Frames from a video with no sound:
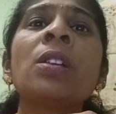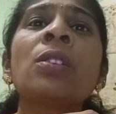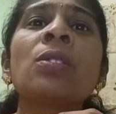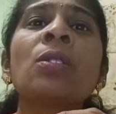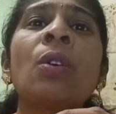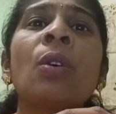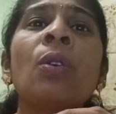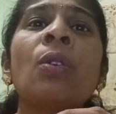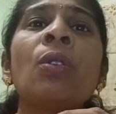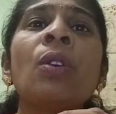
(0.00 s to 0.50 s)

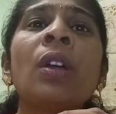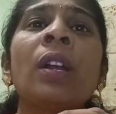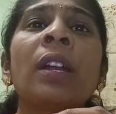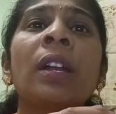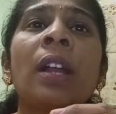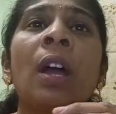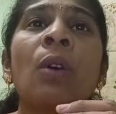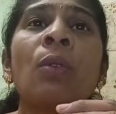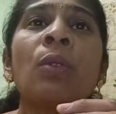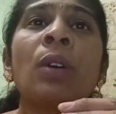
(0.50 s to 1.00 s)
So
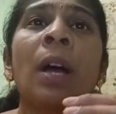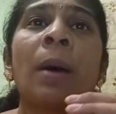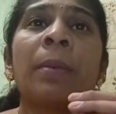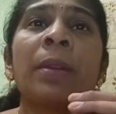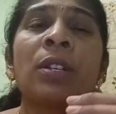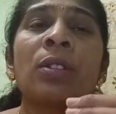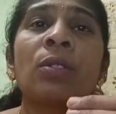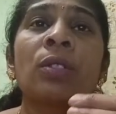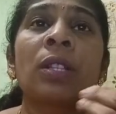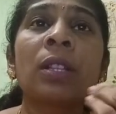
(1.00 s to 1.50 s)
now
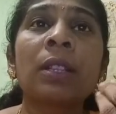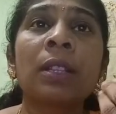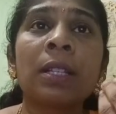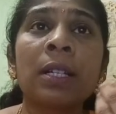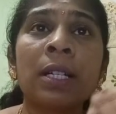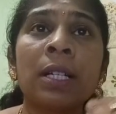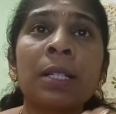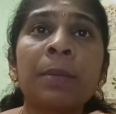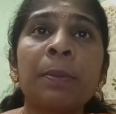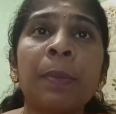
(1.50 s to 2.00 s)
coming to the
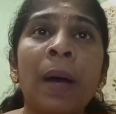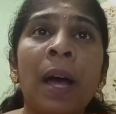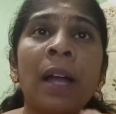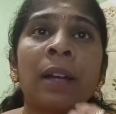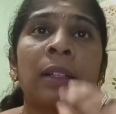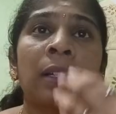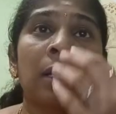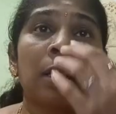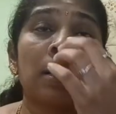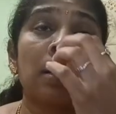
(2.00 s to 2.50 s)
third
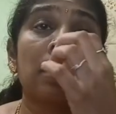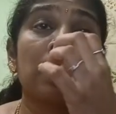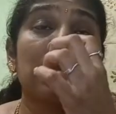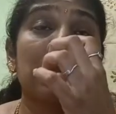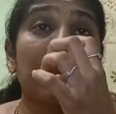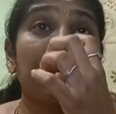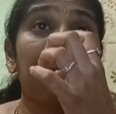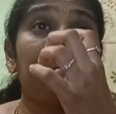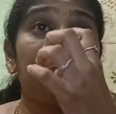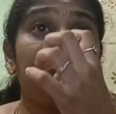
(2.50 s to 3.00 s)
part, that is
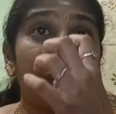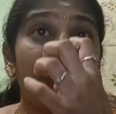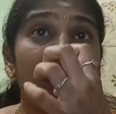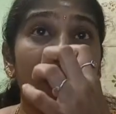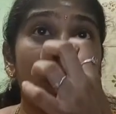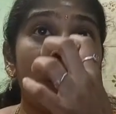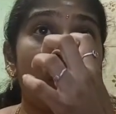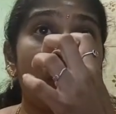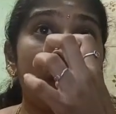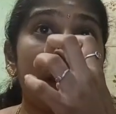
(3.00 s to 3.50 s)
step
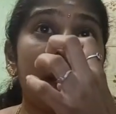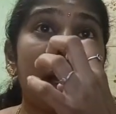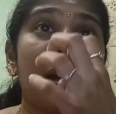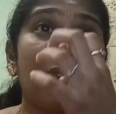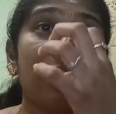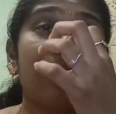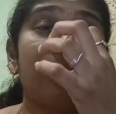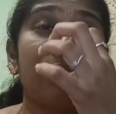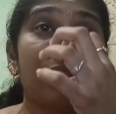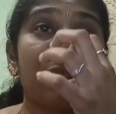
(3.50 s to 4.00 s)
3, cooling
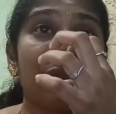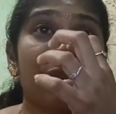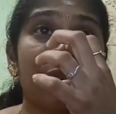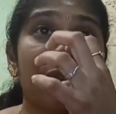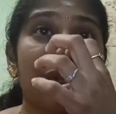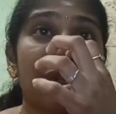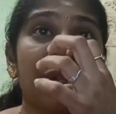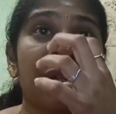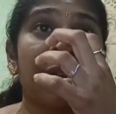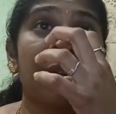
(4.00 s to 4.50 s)
and
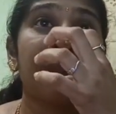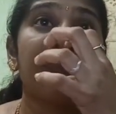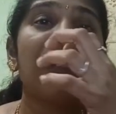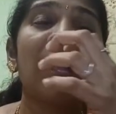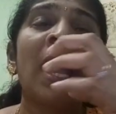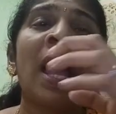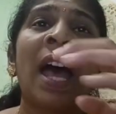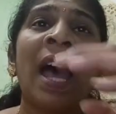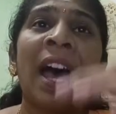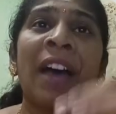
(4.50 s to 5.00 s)
filtration.
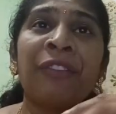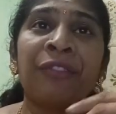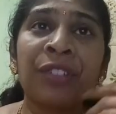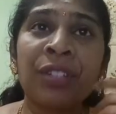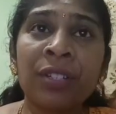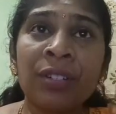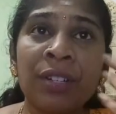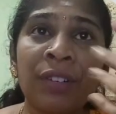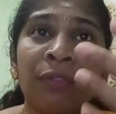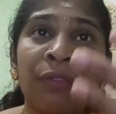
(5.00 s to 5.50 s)

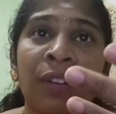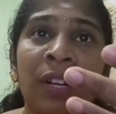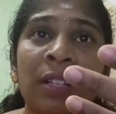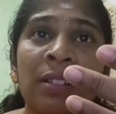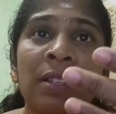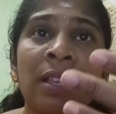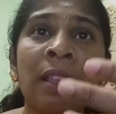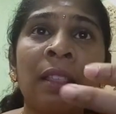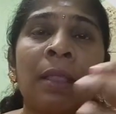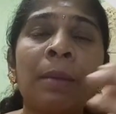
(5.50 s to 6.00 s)
After
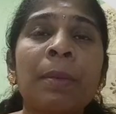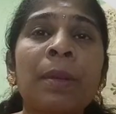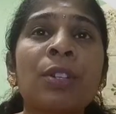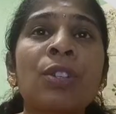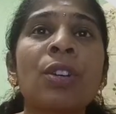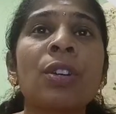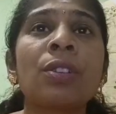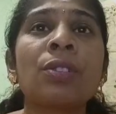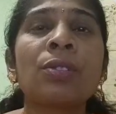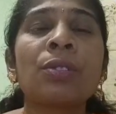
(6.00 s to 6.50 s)
refluxing, the
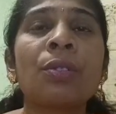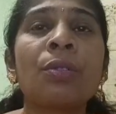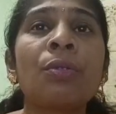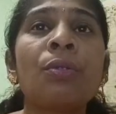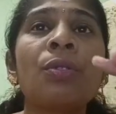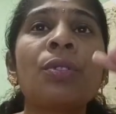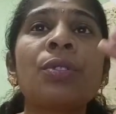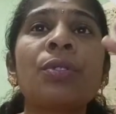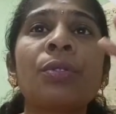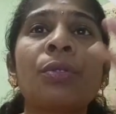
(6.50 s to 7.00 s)
mixture is
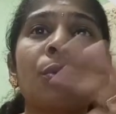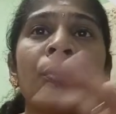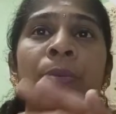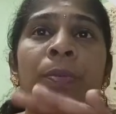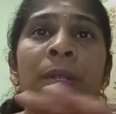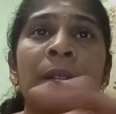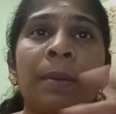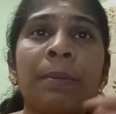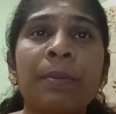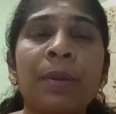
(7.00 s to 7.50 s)
cooled to
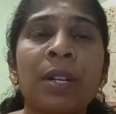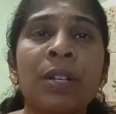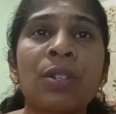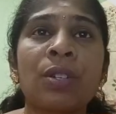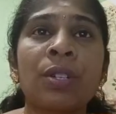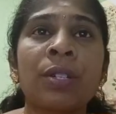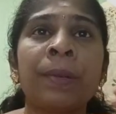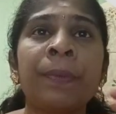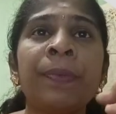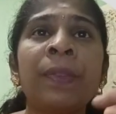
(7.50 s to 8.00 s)
room
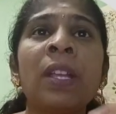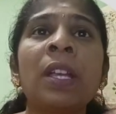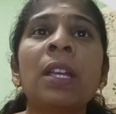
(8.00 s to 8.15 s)
temperature.